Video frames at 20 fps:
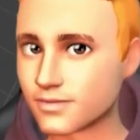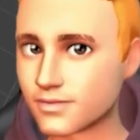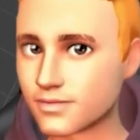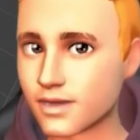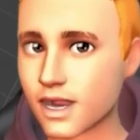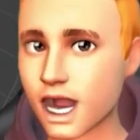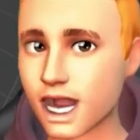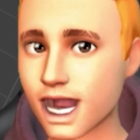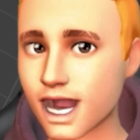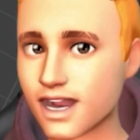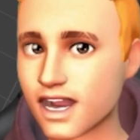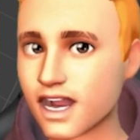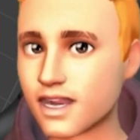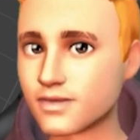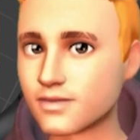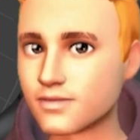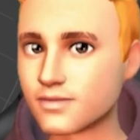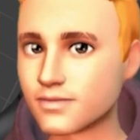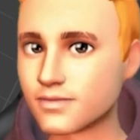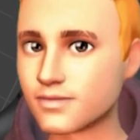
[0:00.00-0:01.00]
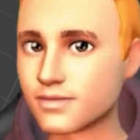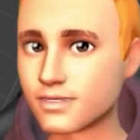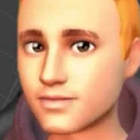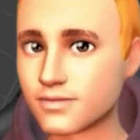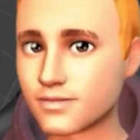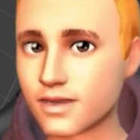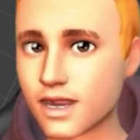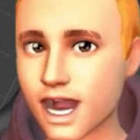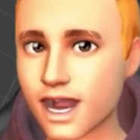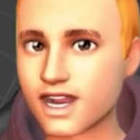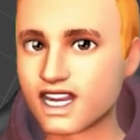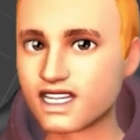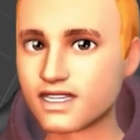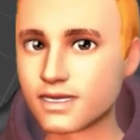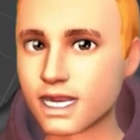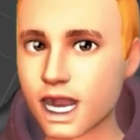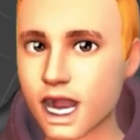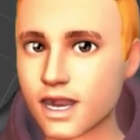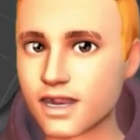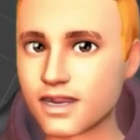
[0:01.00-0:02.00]
plane, mesh,
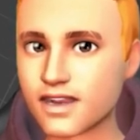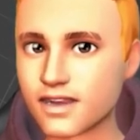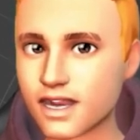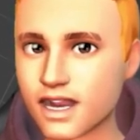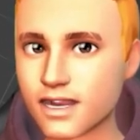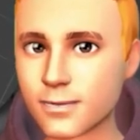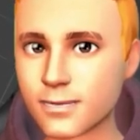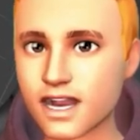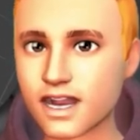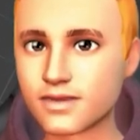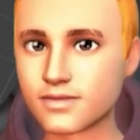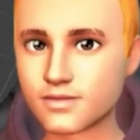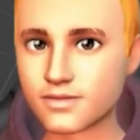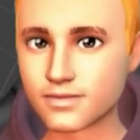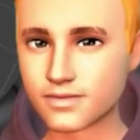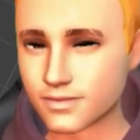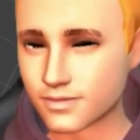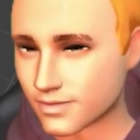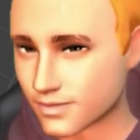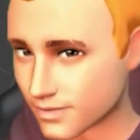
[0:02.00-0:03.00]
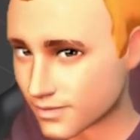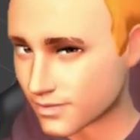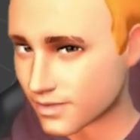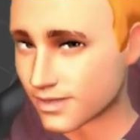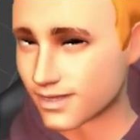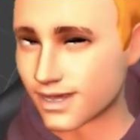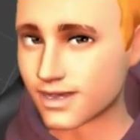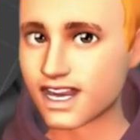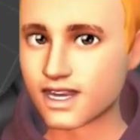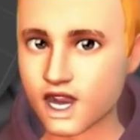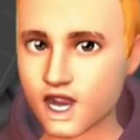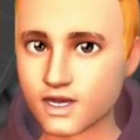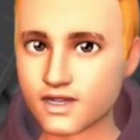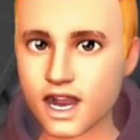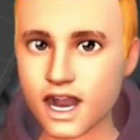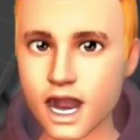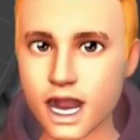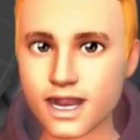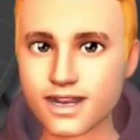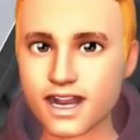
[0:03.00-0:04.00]
and then plane, and then S to
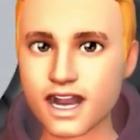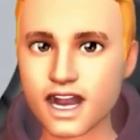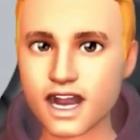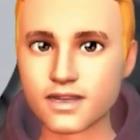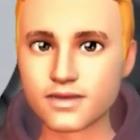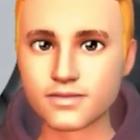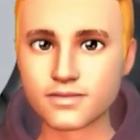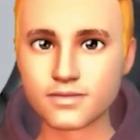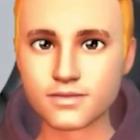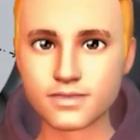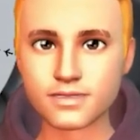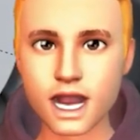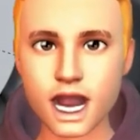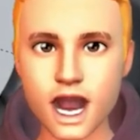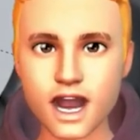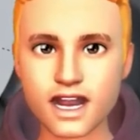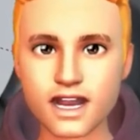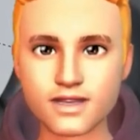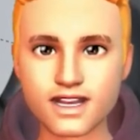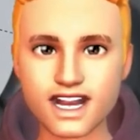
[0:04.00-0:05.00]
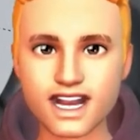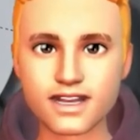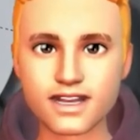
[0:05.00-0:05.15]
scale it like this,